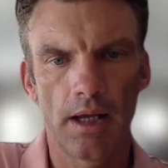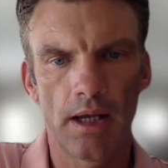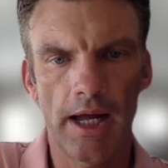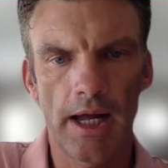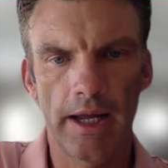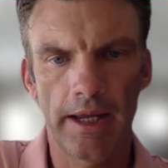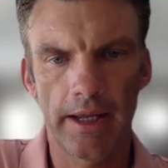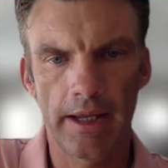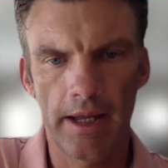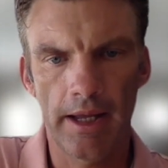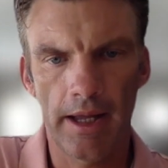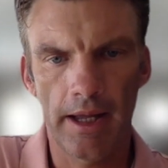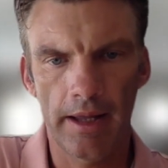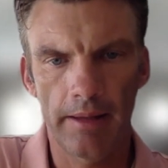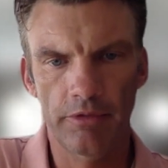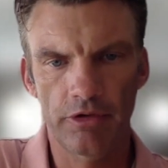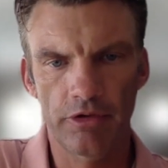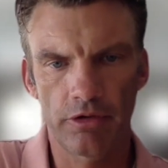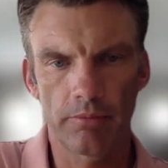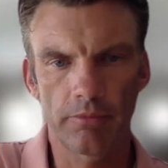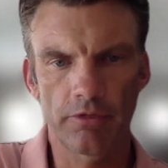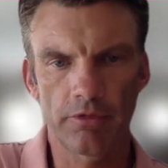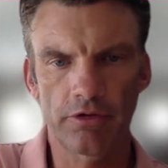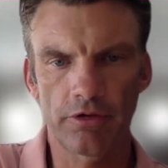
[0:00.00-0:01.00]
Hi, I'm
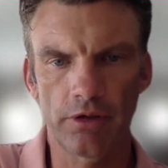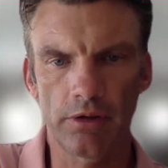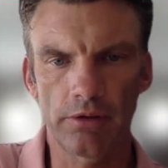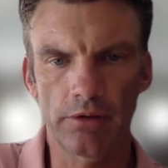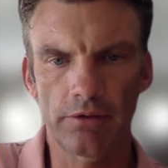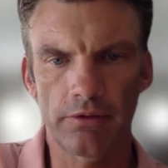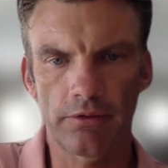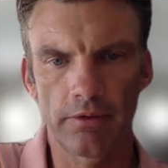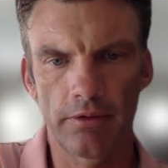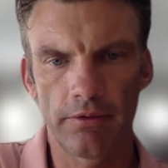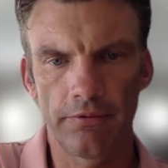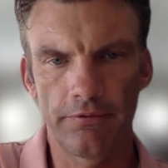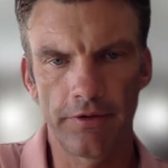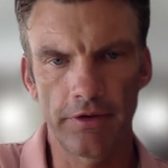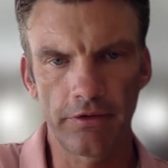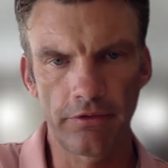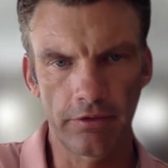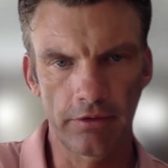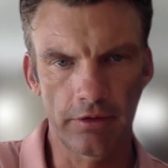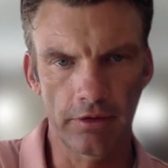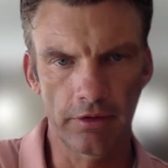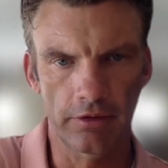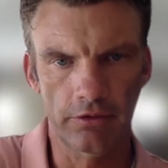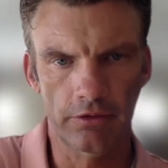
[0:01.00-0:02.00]
Jim Schultz,
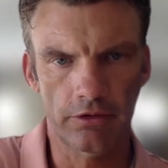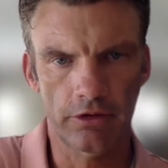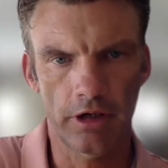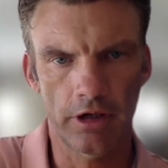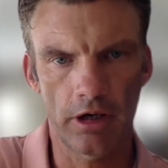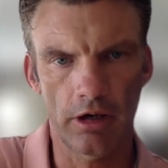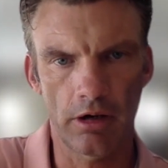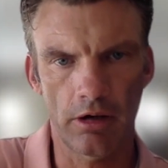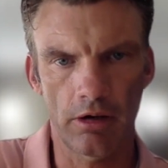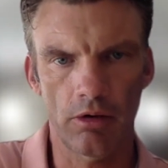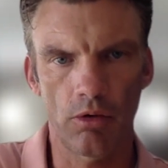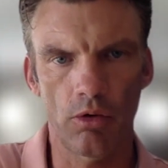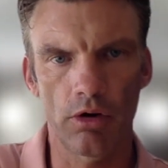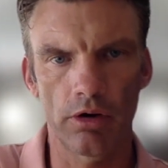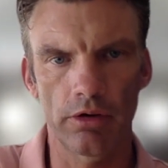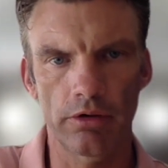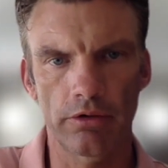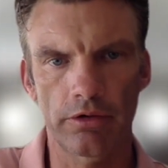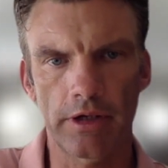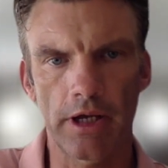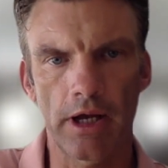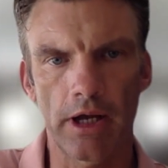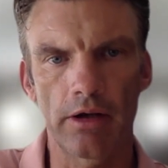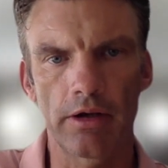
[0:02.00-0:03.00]
Vistage Chair,
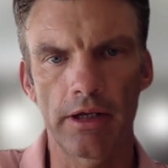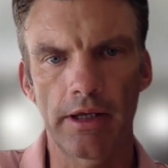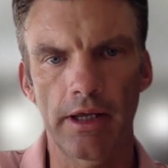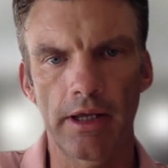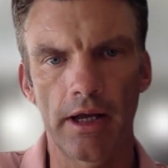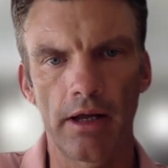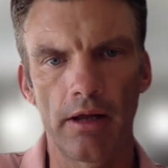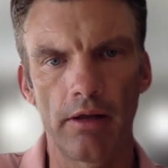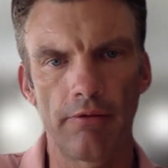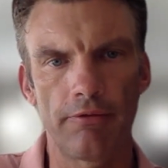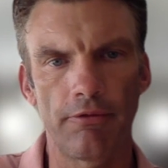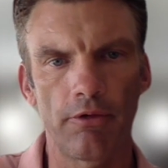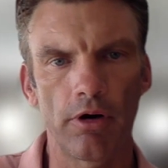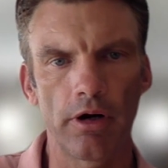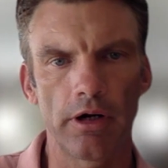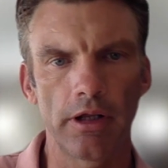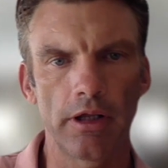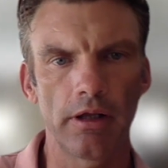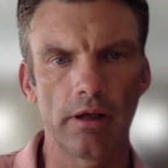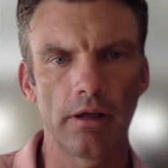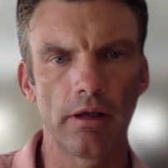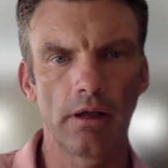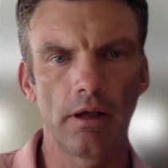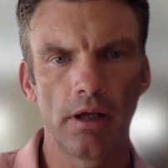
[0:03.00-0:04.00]
Orange County,
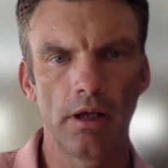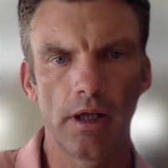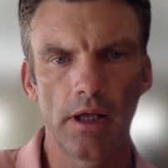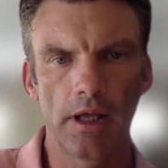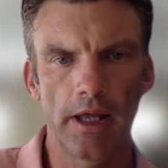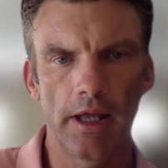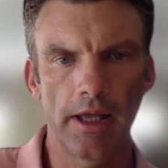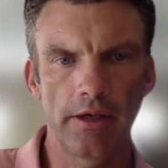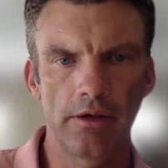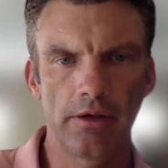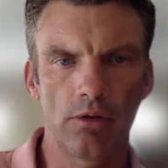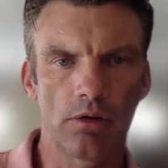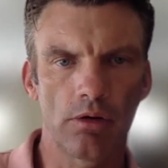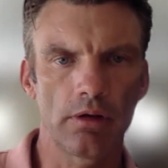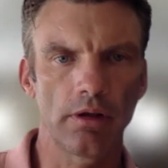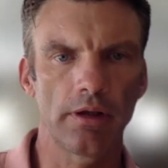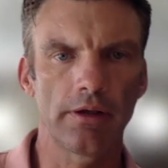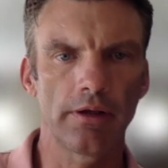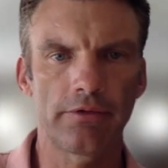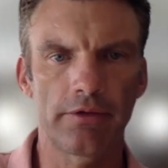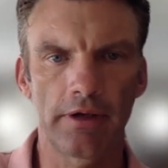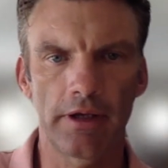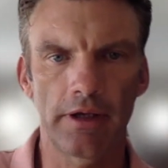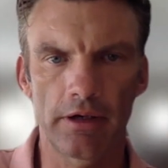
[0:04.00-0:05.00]
California, and you're
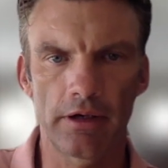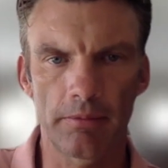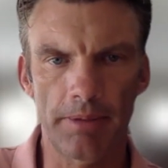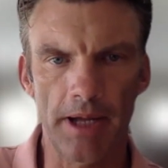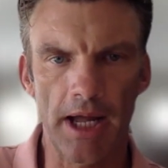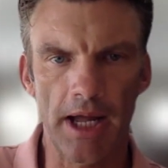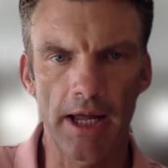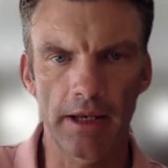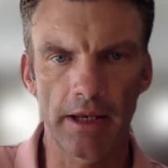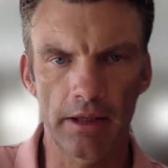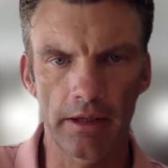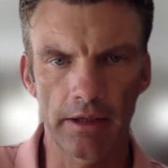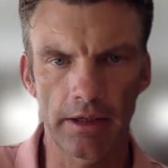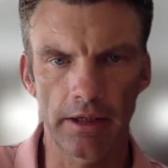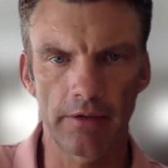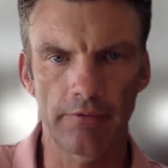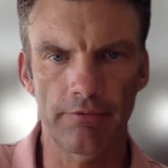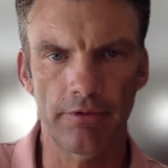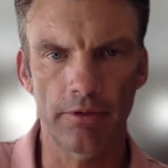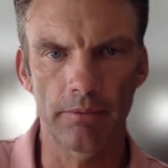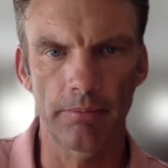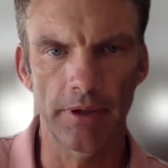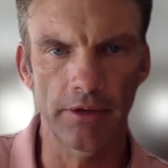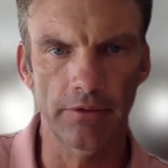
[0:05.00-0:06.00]
listening to Piloting
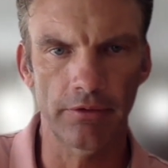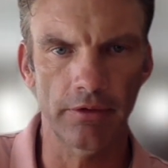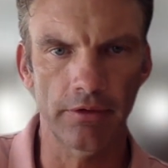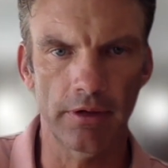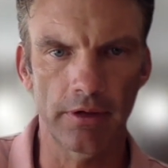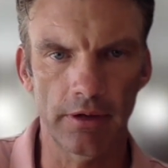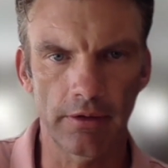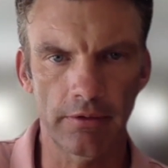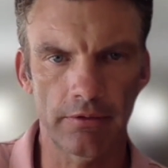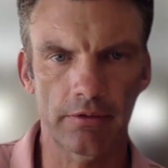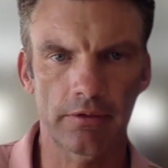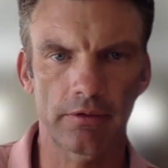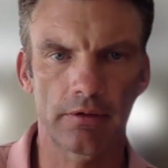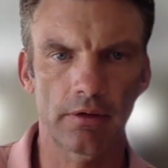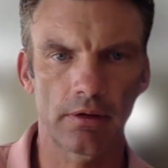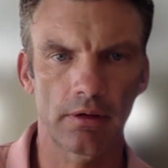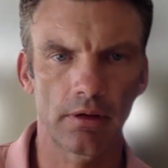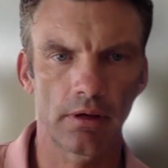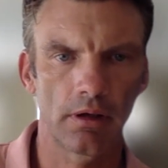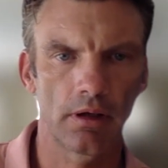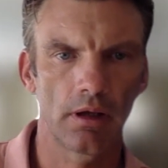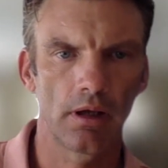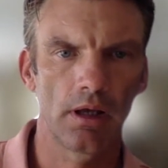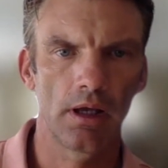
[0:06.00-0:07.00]
for Business.
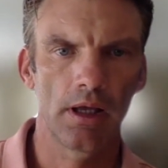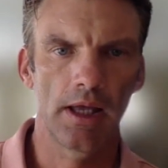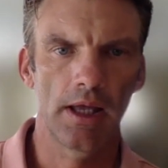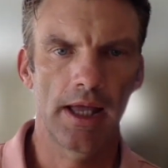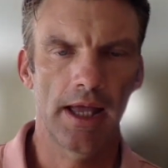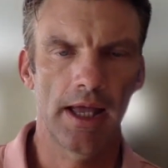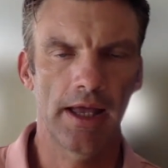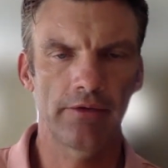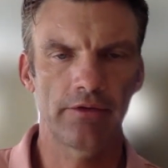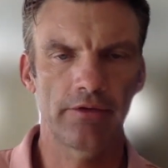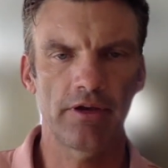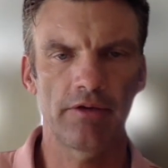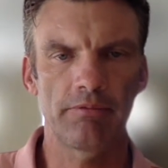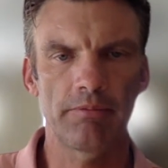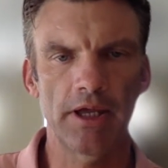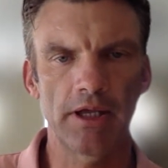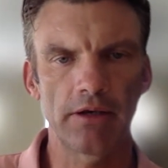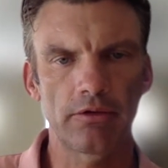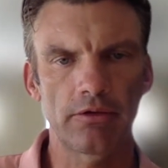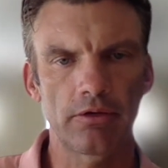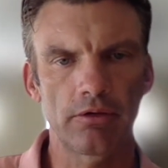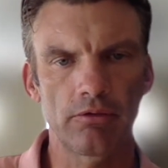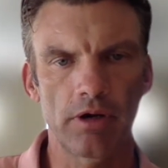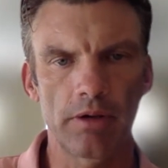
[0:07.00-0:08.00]
As I've
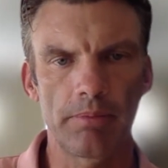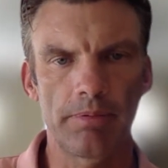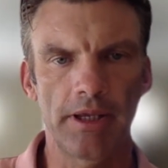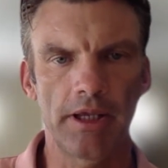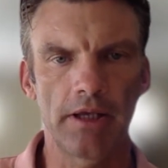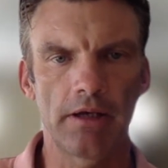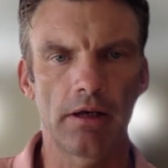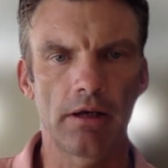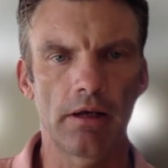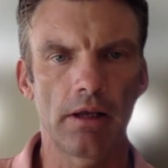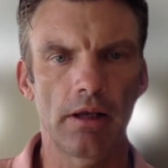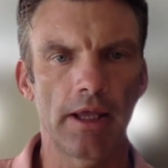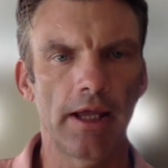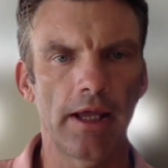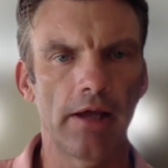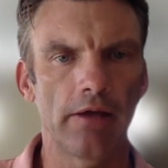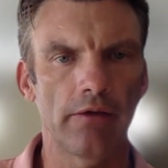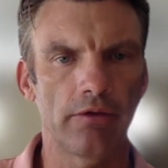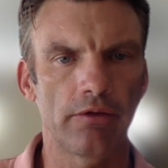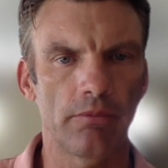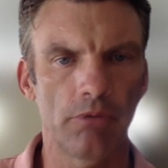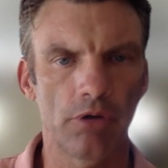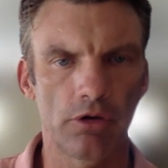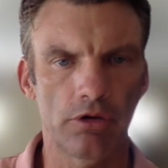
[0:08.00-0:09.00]
mentioned repeatedly, I
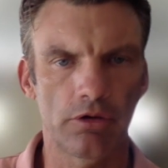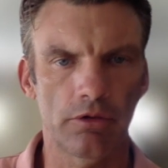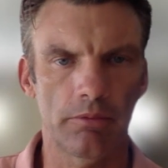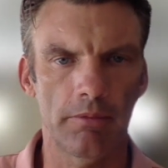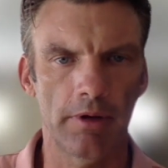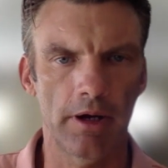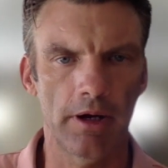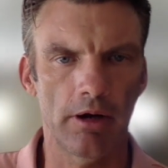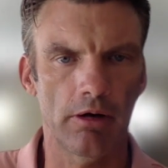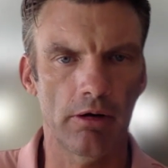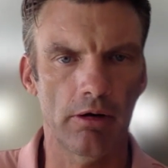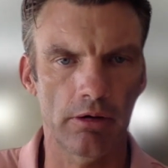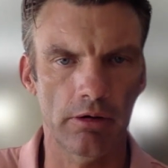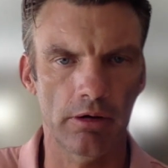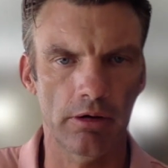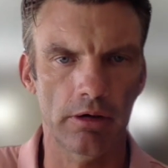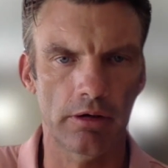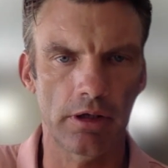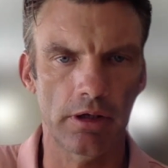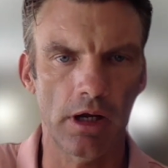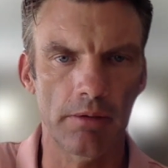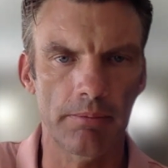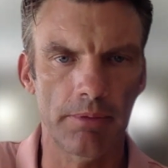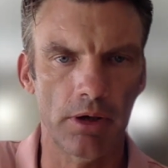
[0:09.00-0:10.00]
was a merchant mariner and a
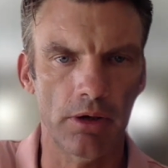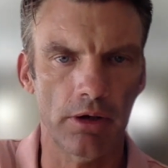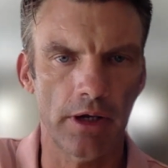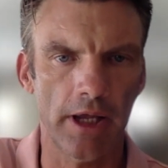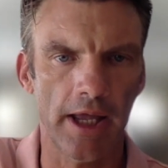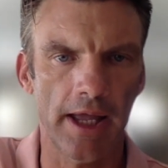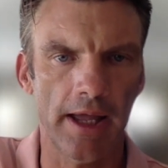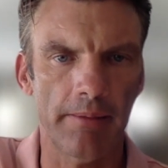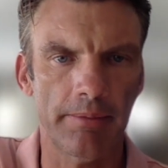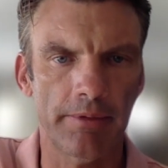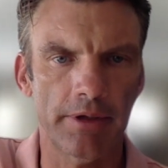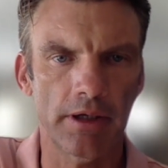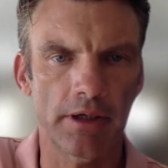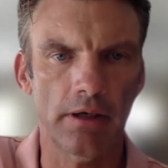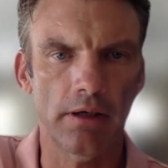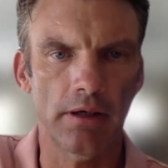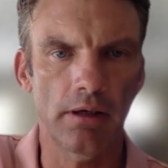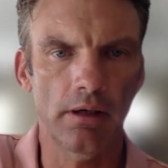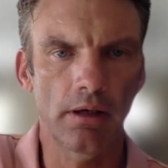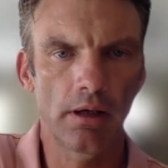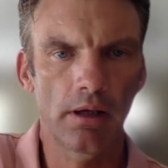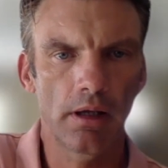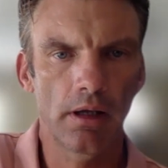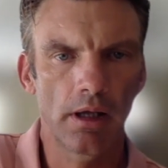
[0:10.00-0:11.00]
tugboat captain,
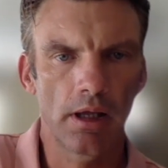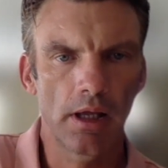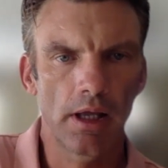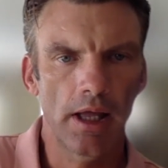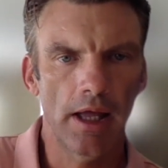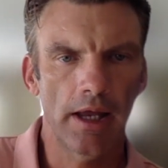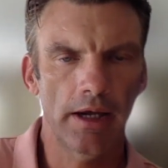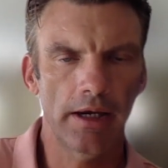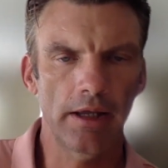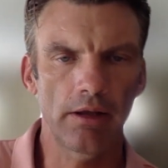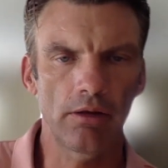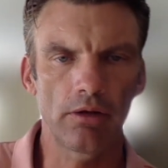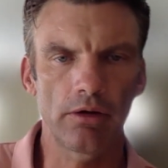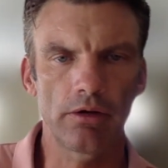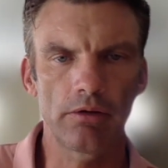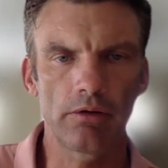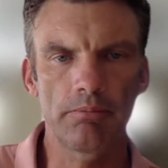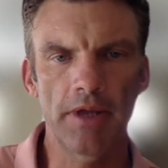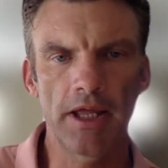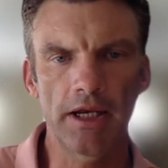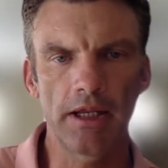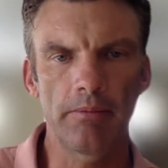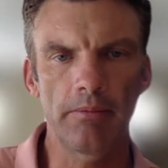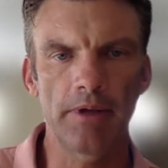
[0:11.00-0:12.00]
and I learned
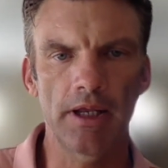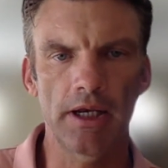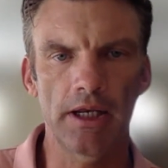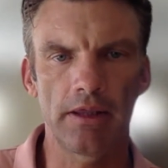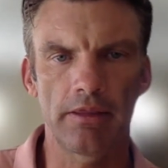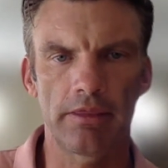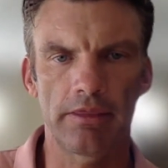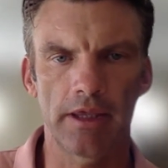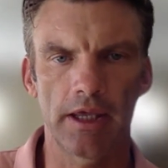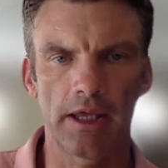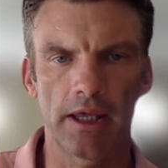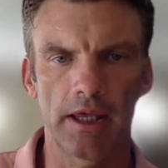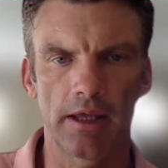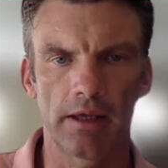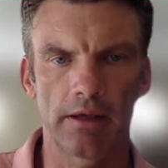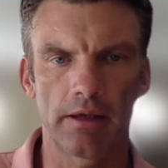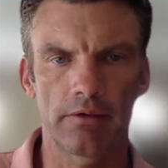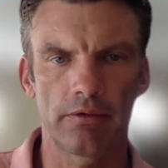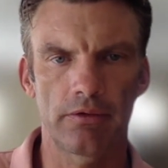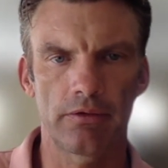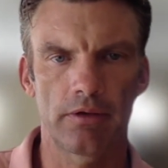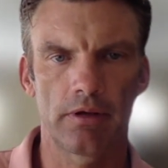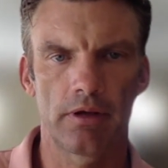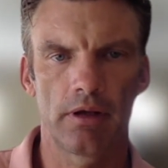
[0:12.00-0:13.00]
many, many
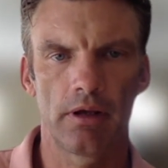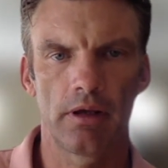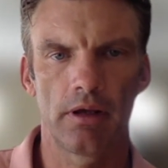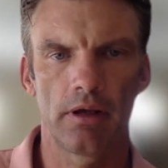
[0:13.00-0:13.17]
things